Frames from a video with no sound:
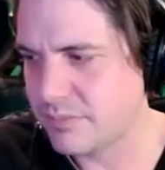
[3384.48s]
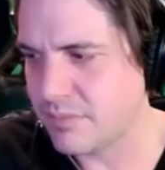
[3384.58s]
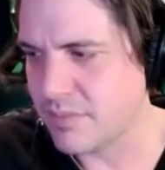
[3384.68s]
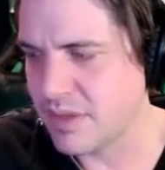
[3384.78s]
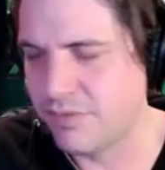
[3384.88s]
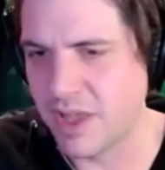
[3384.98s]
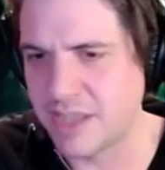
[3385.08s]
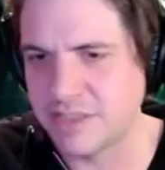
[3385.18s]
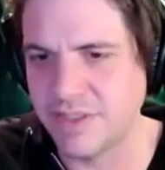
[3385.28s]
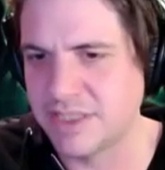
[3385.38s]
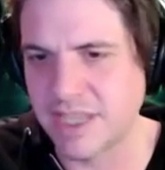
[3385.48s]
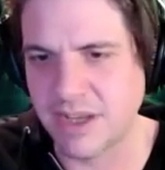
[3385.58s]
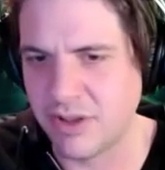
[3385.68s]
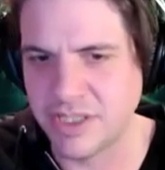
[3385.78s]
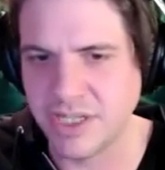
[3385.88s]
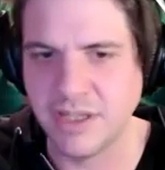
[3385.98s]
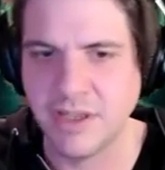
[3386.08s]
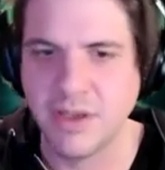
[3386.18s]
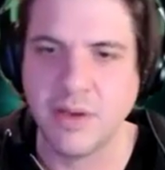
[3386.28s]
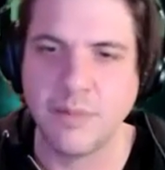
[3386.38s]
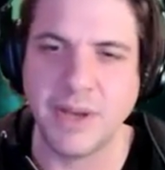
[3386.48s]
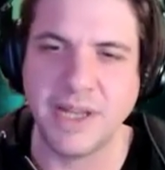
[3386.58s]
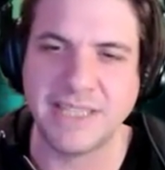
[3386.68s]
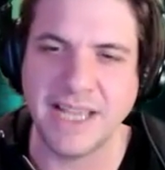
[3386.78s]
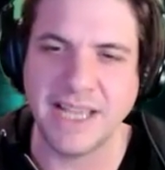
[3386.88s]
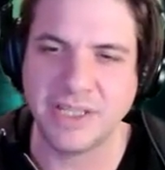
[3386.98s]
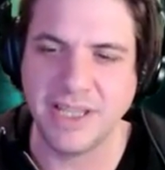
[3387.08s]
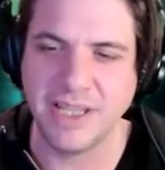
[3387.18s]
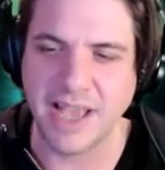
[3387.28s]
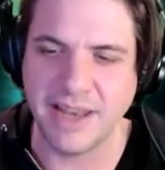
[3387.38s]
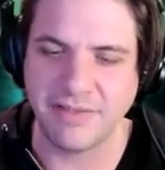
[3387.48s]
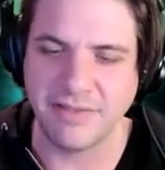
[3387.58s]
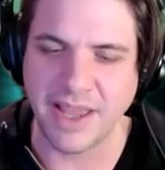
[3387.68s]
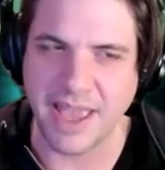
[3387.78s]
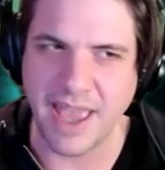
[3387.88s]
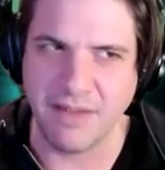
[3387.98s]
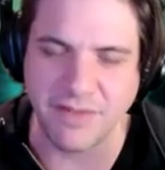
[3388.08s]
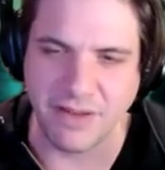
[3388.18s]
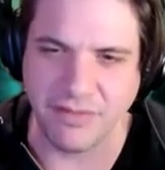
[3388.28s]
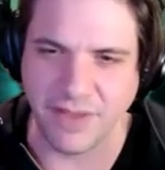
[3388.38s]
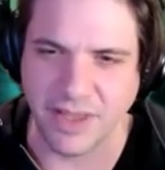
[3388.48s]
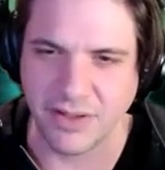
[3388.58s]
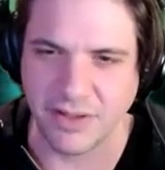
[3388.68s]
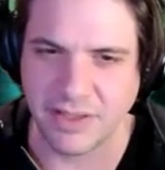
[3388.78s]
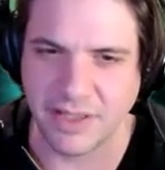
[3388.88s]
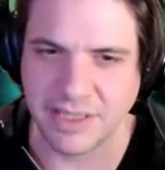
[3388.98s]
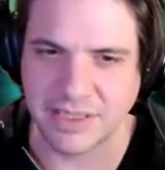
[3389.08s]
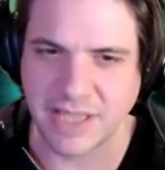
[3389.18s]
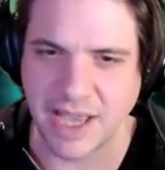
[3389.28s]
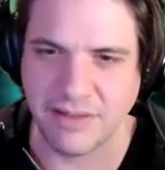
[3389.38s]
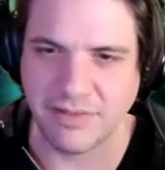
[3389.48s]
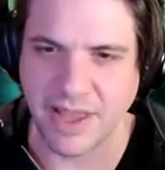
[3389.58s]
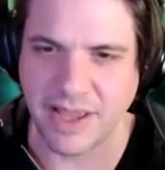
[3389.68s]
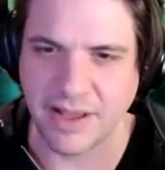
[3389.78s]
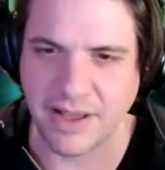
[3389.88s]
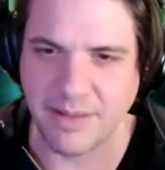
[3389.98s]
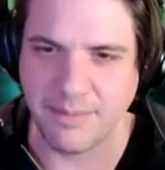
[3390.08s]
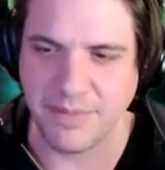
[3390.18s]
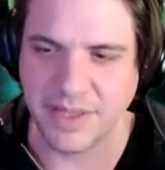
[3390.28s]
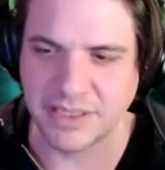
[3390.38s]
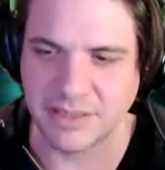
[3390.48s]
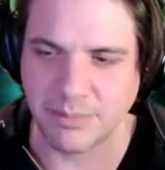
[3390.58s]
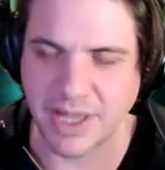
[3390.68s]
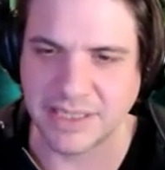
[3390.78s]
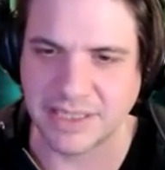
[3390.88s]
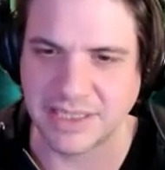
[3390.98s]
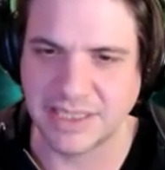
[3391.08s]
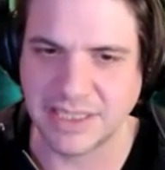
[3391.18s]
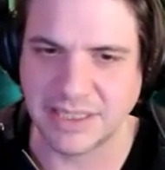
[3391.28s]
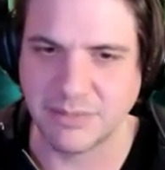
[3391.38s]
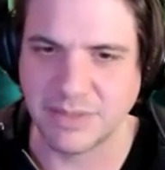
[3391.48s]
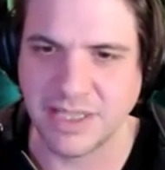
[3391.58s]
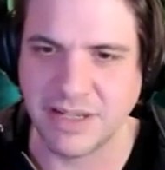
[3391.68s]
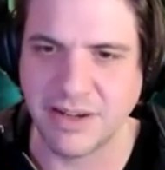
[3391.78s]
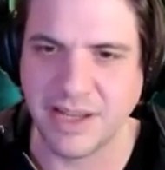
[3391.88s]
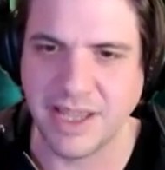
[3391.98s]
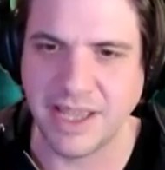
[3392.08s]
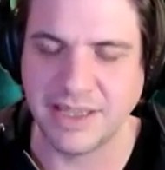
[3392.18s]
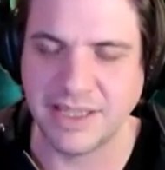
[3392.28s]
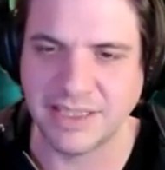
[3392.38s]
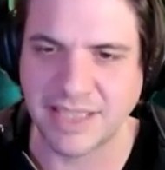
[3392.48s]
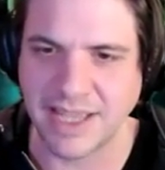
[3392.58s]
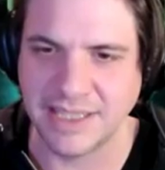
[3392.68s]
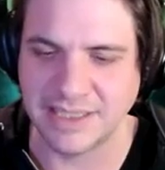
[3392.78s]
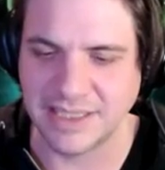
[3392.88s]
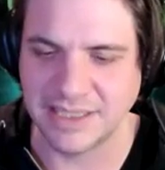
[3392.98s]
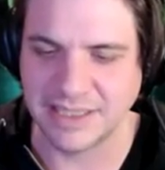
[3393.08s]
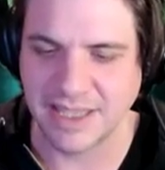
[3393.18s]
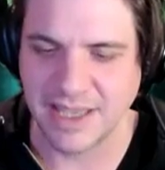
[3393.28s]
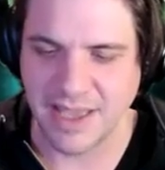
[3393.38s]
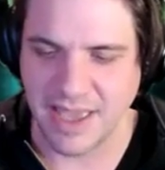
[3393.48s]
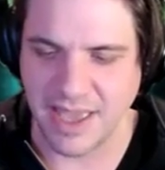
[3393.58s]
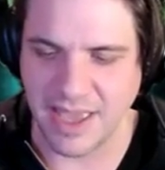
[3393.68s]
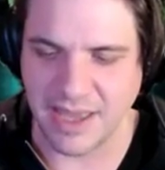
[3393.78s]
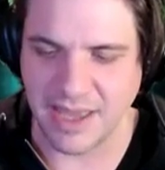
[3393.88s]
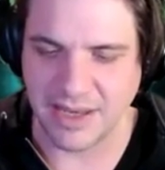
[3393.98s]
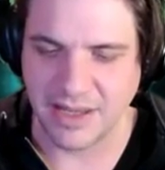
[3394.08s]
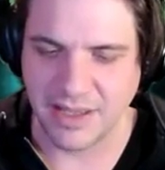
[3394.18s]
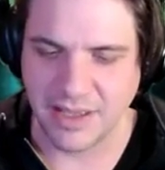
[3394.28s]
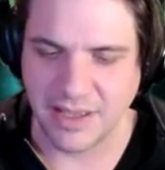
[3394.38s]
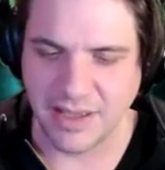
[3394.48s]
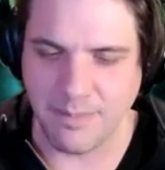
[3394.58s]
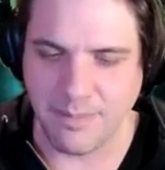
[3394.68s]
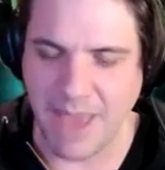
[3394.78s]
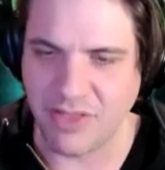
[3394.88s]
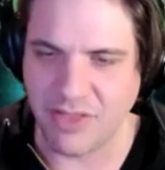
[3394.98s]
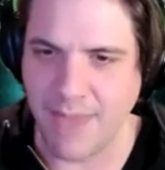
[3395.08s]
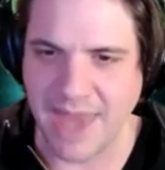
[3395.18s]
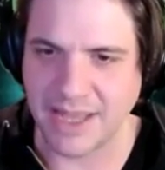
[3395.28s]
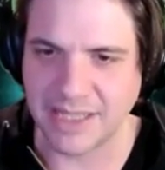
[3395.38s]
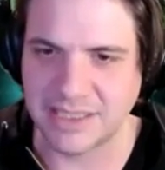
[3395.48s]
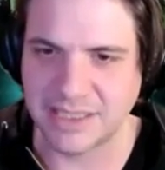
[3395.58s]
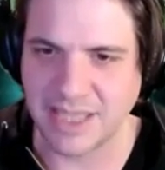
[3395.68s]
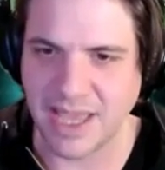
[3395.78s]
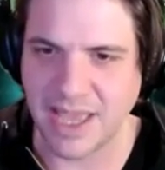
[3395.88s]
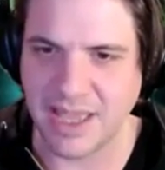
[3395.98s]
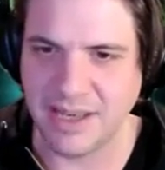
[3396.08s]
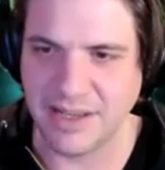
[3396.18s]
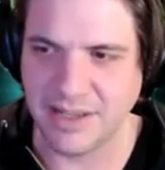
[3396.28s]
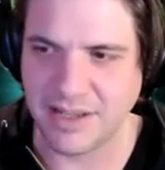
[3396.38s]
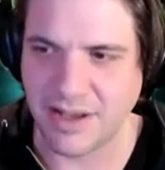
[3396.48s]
philosophy and psychology, but it's actually kind of like every field. It's kind of like this applies to systems theory and the sciences and mathematics and